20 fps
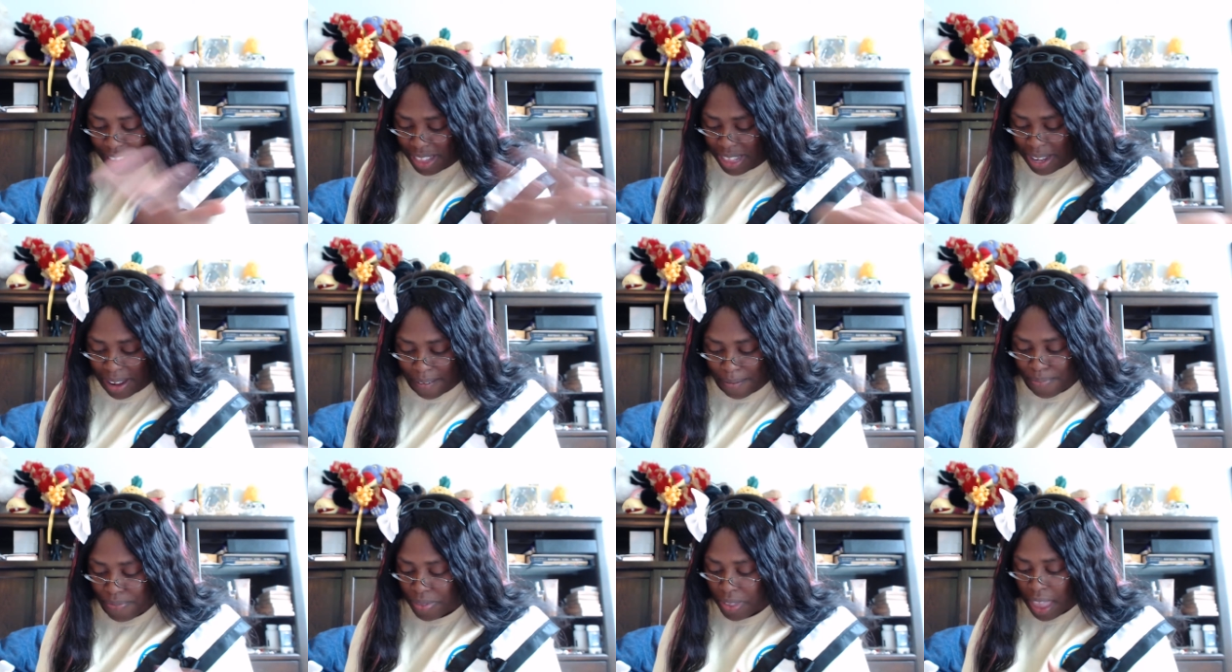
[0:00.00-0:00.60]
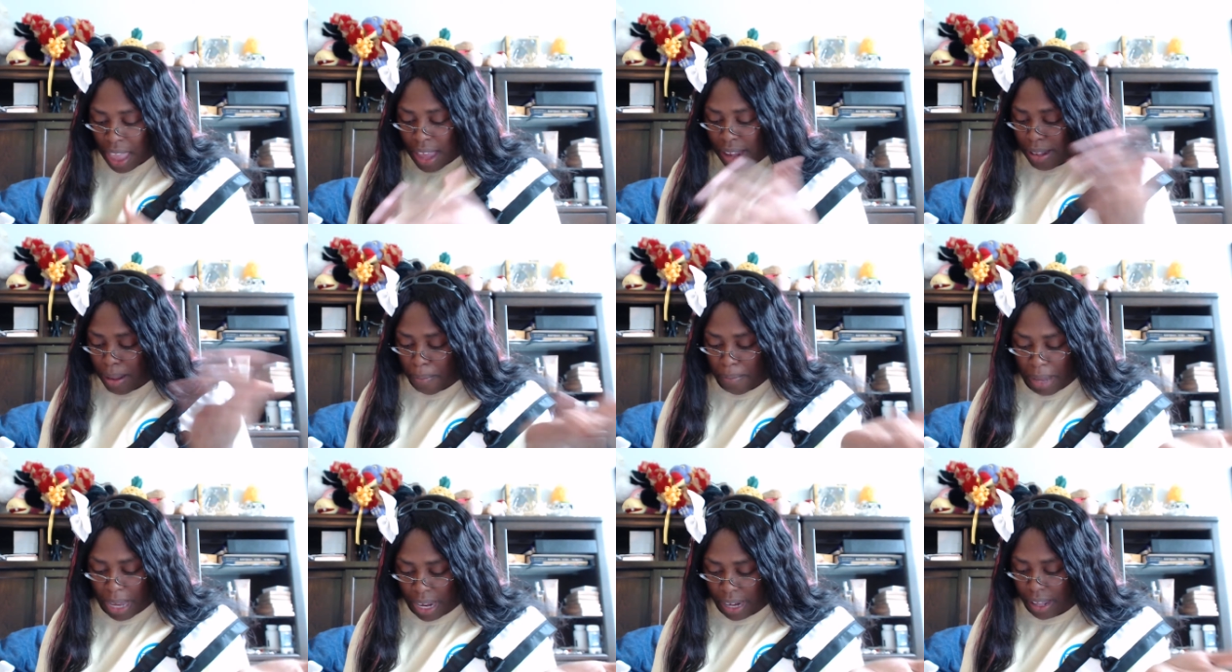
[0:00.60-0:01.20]
the the
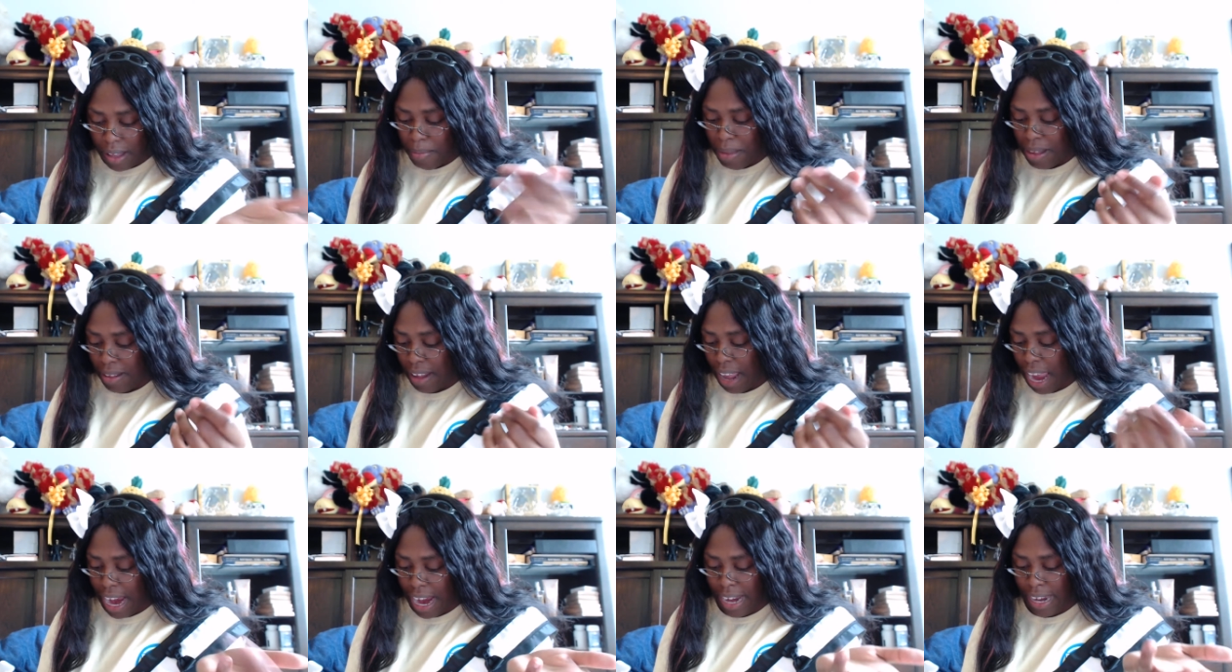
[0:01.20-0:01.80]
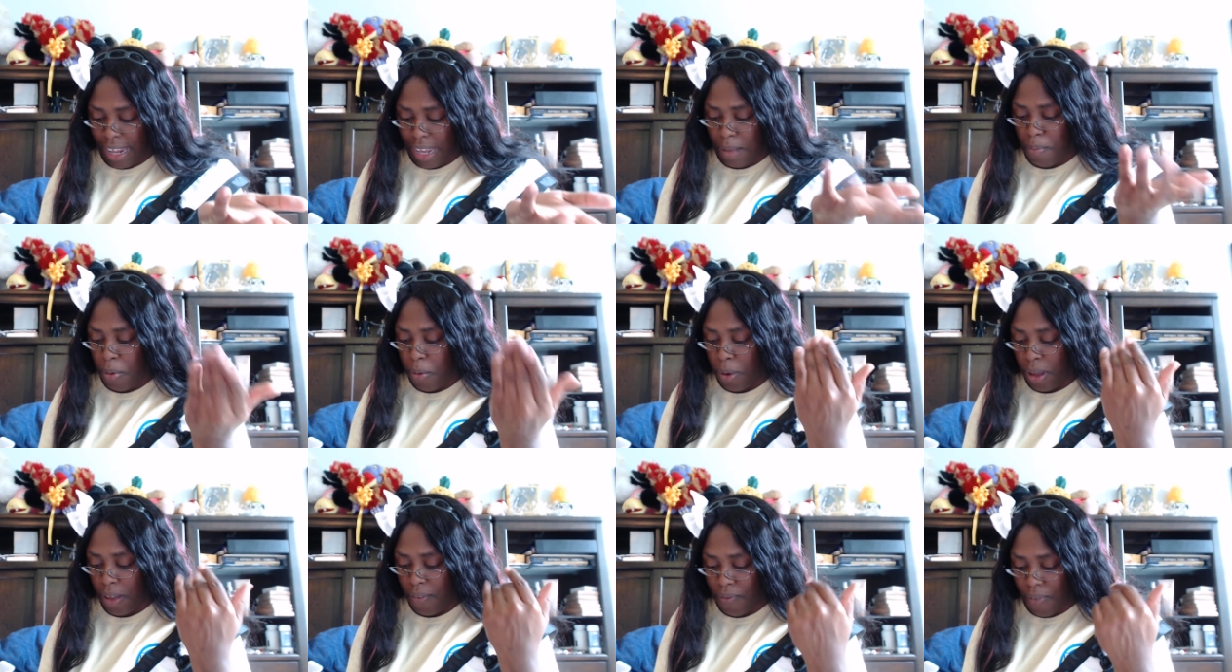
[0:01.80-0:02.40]
medium is
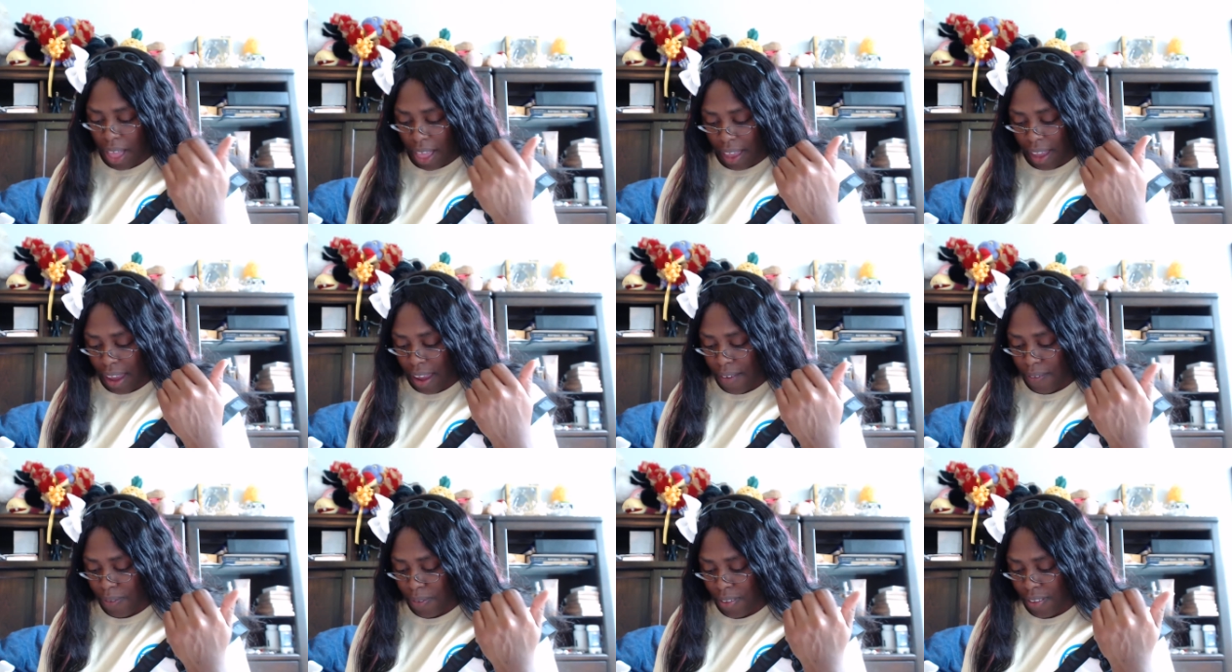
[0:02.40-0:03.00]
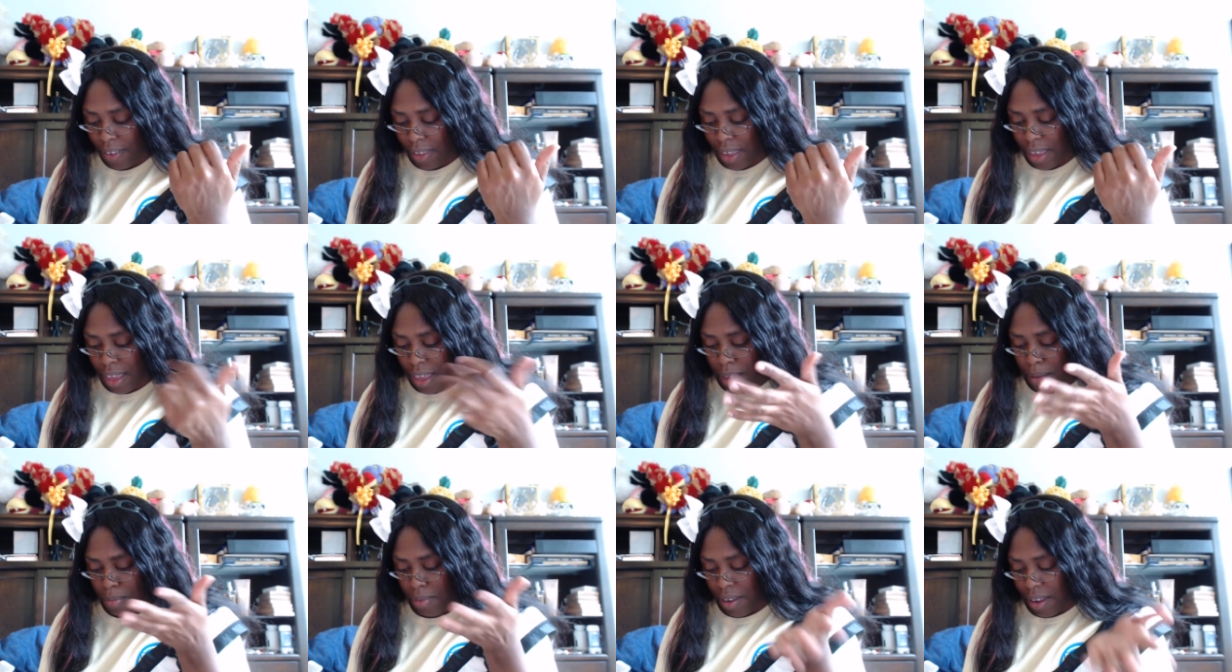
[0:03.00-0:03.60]
80.5
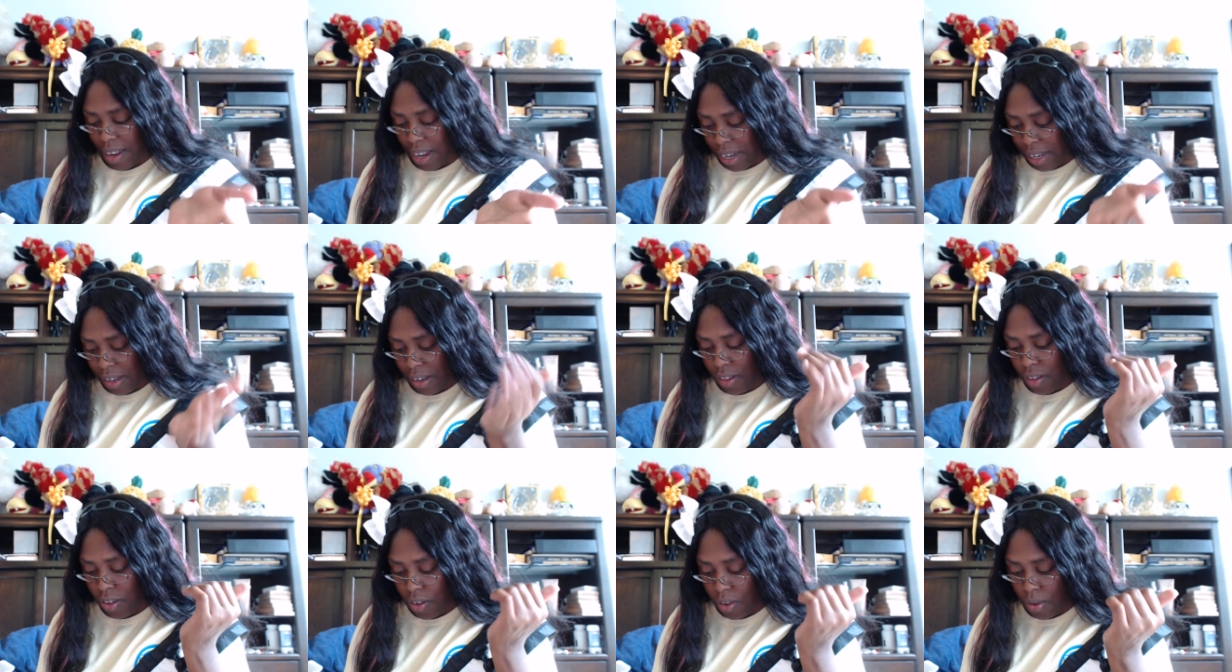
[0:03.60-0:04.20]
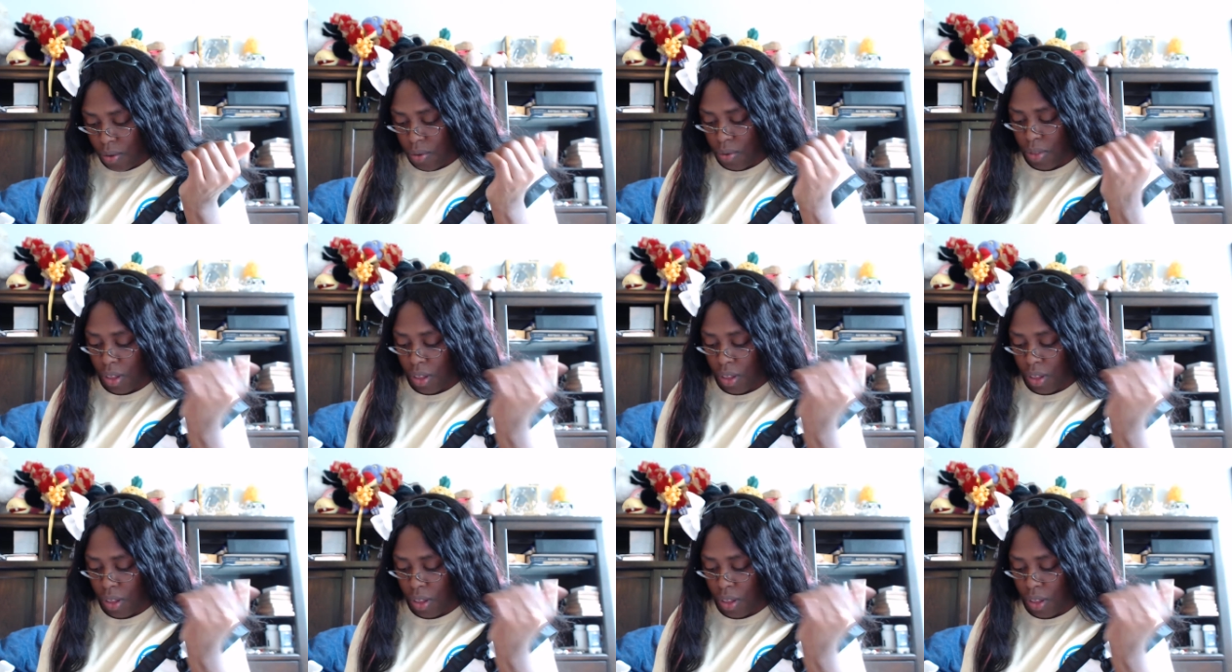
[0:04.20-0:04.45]
cm to 92.